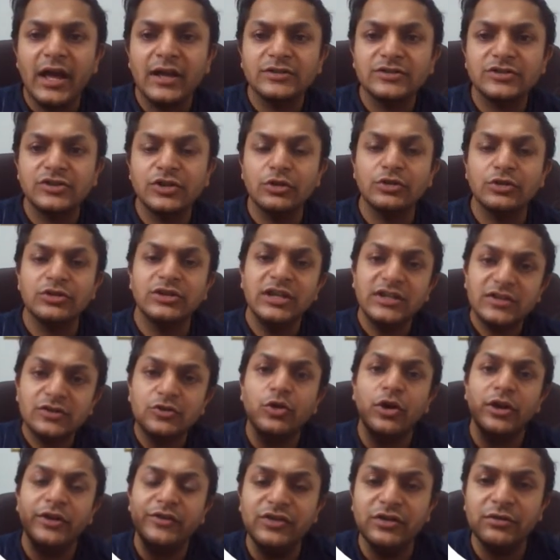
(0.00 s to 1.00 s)
So this
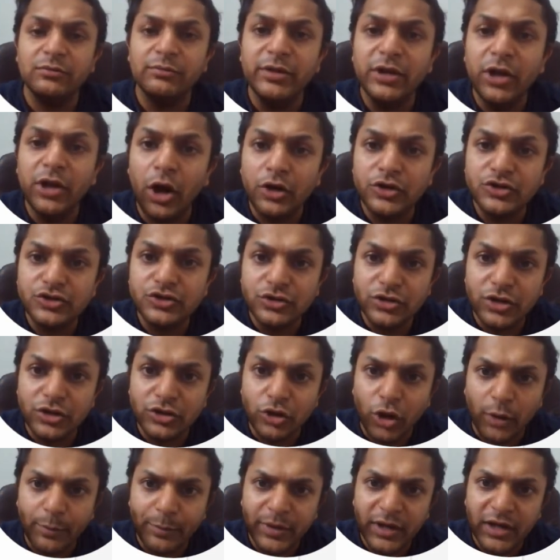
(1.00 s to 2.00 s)
question belongs to the
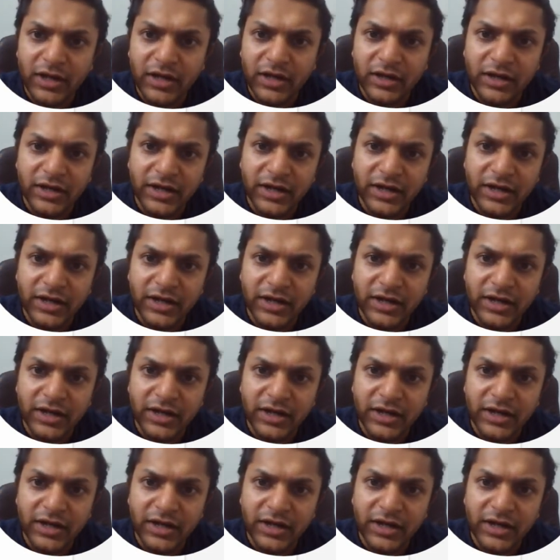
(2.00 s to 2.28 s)
topic